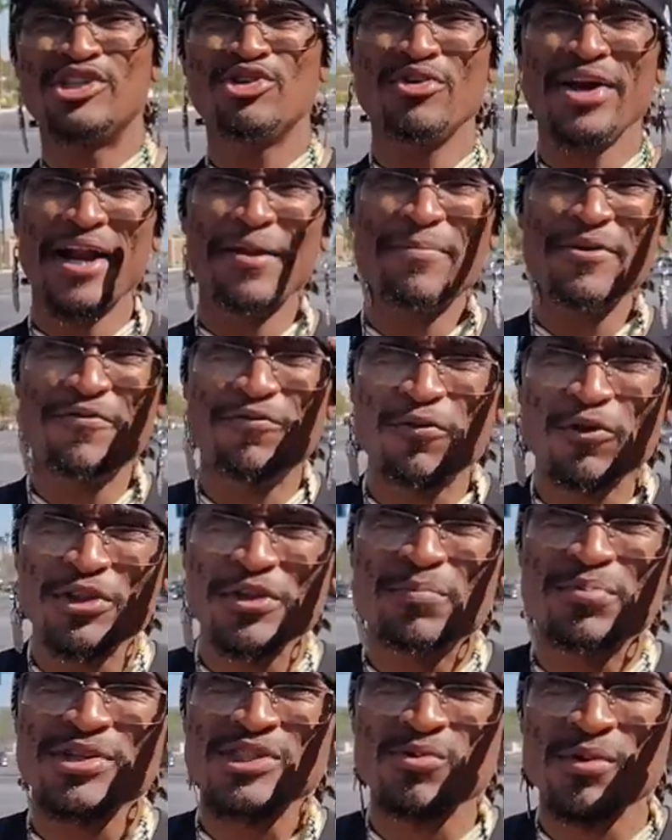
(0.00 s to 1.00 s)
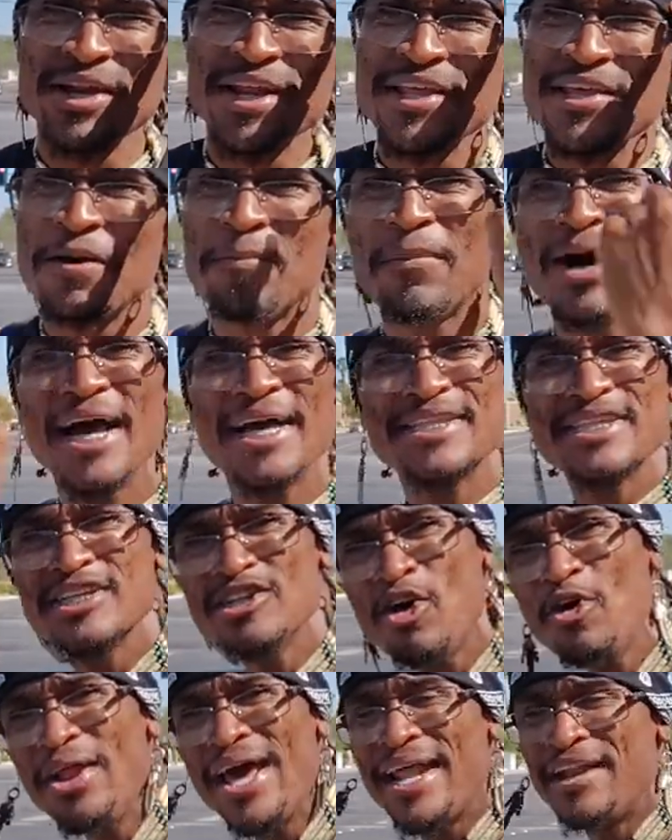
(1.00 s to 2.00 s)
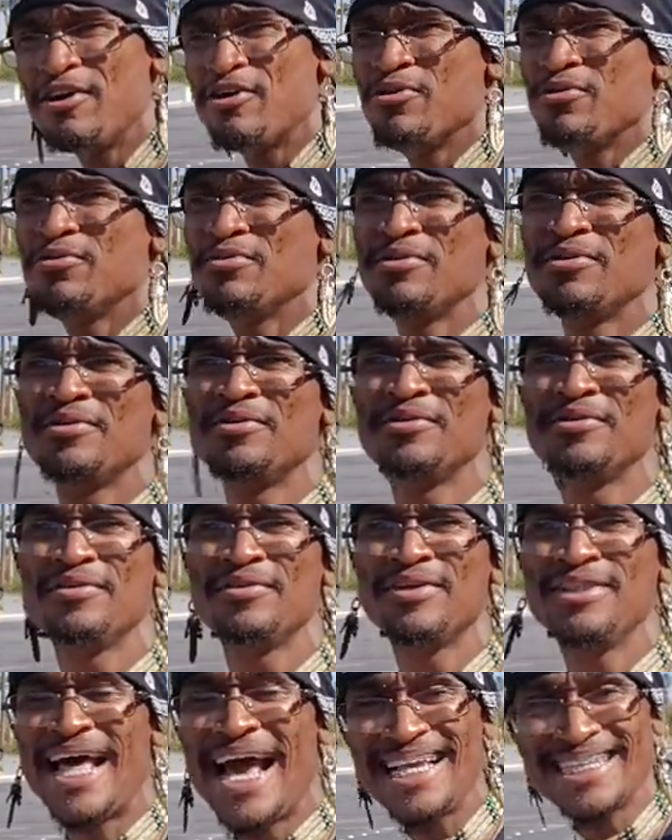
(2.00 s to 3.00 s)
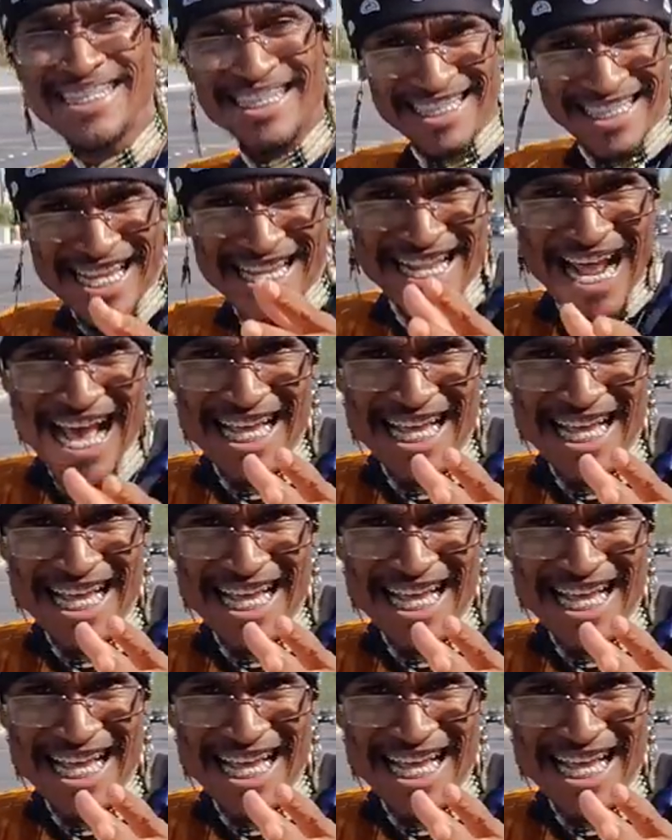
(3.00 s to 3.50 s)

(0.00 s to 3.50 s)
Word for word: But you got to be fully persuaded in your mind to know that though. That's the thing.